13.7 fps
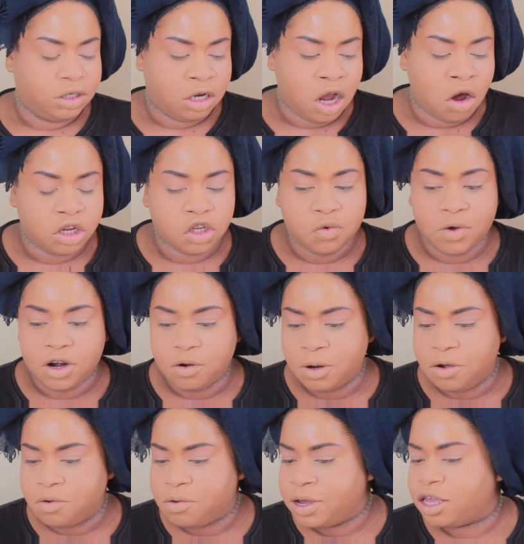go to Twitter
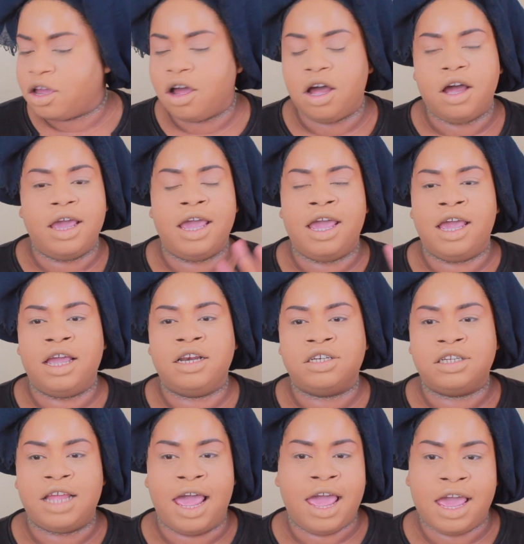real quick, y'all, and
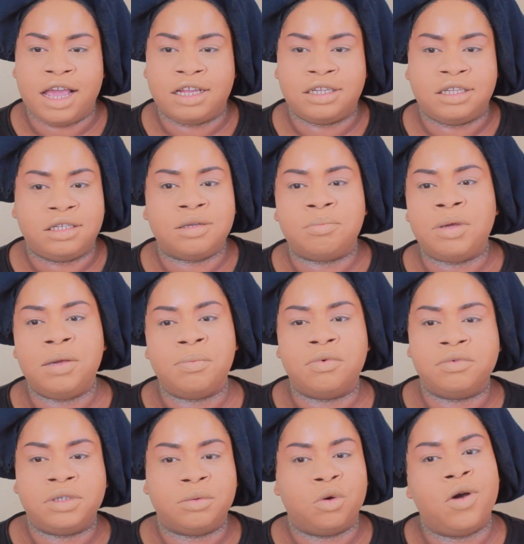just ask some
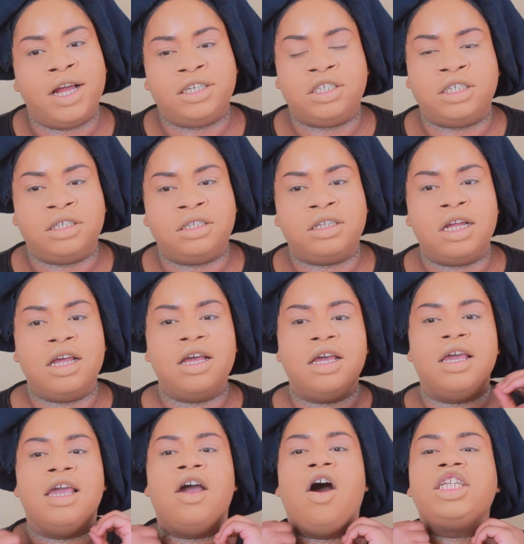people some questions.
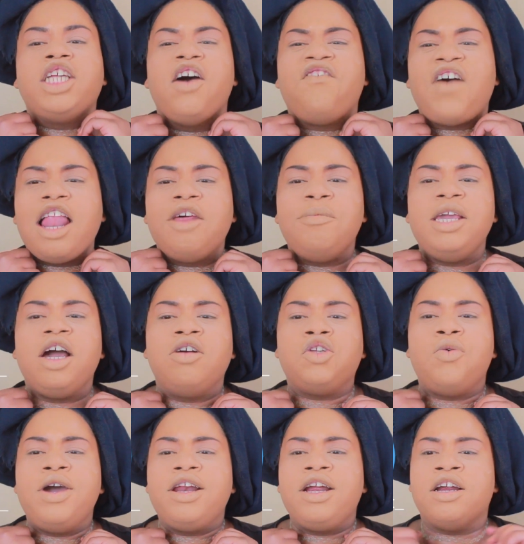And also follow me on
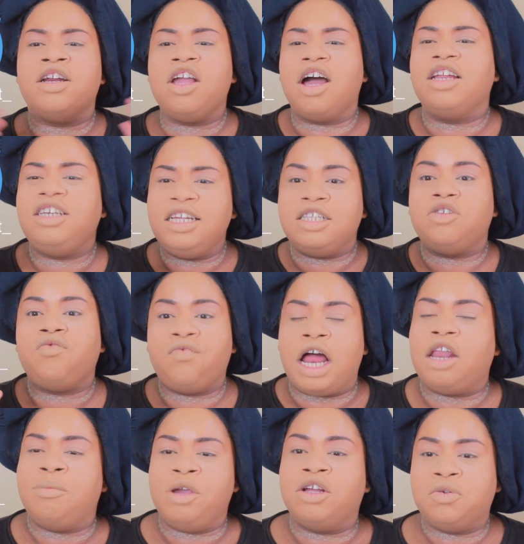Twitter. Y'all need to
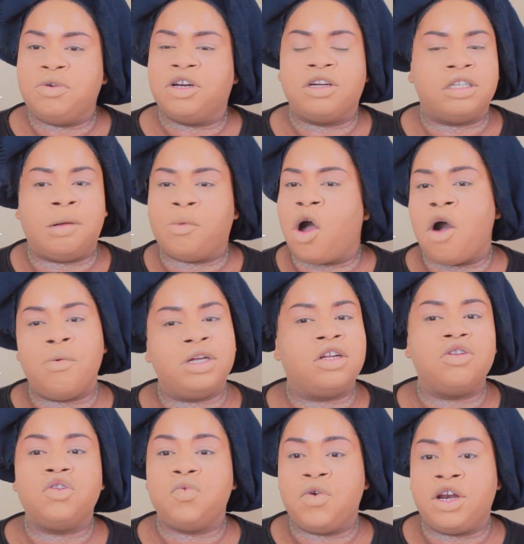follow me on Twitter because I'm always
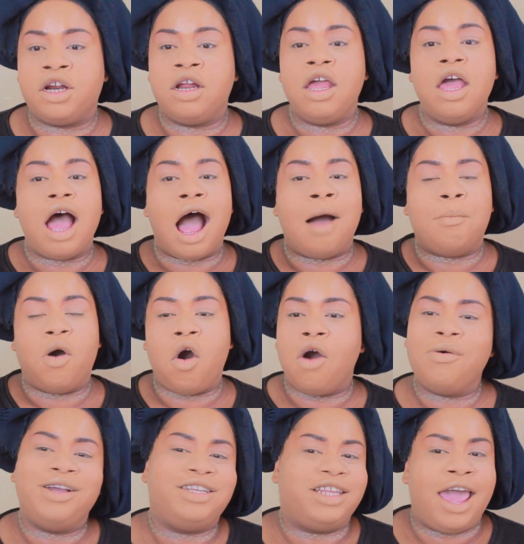on Twitter. I'm
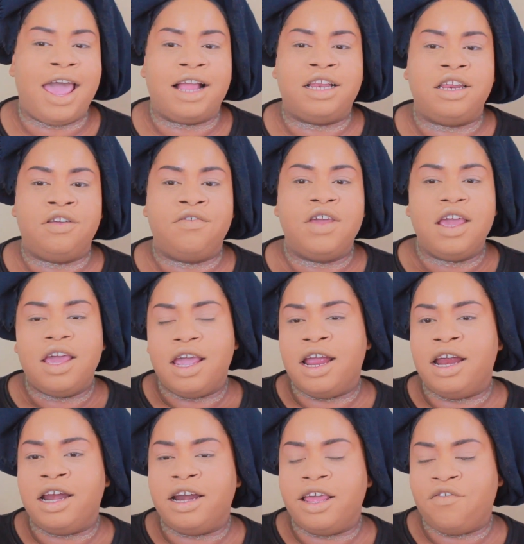always active,
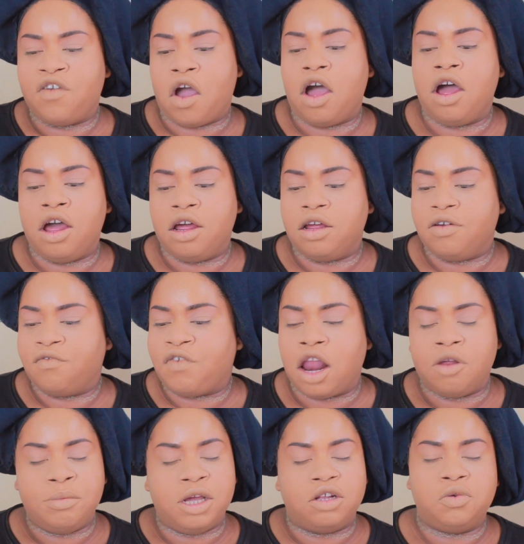and if y'all
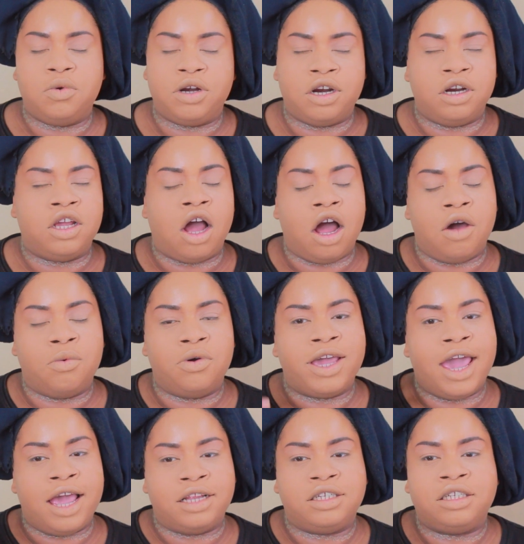follow me on Twitter, y'all will
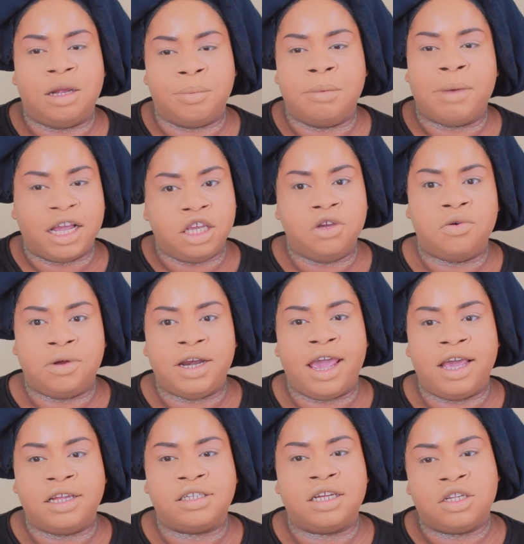catch some of my Q and
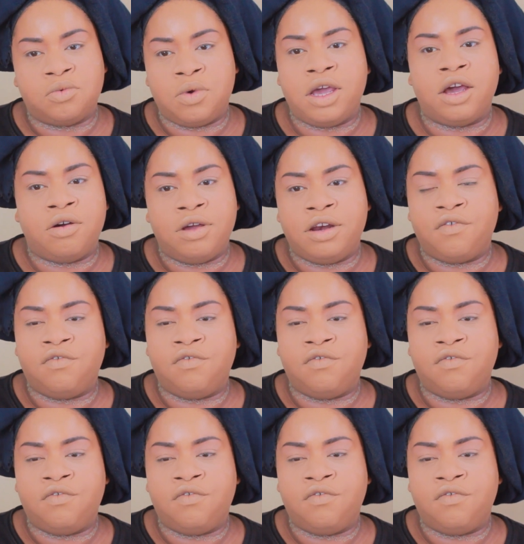A's as well in the